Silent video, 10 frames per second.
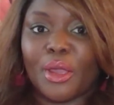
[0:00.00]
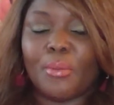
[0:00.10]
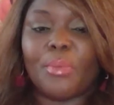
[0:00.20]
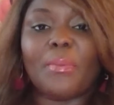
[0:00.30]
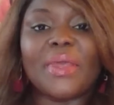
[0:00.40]

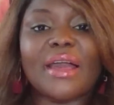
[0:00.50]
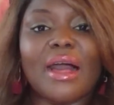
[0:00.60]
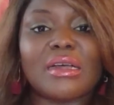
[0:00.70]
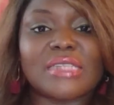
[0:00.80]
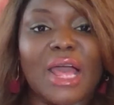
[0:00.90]
but
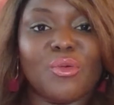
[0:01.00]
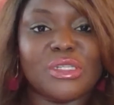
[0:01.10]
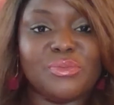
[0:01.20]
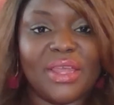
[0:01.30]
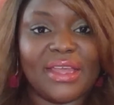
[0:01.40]
because I
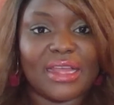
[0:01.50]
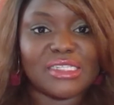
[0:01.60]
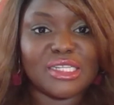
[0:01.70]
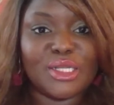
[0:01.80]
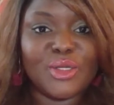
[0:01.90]
was being
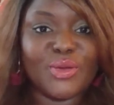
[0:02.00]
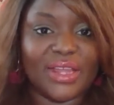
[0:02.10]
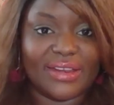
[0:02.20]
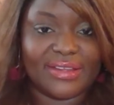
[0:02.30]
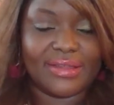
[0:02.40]
excluded.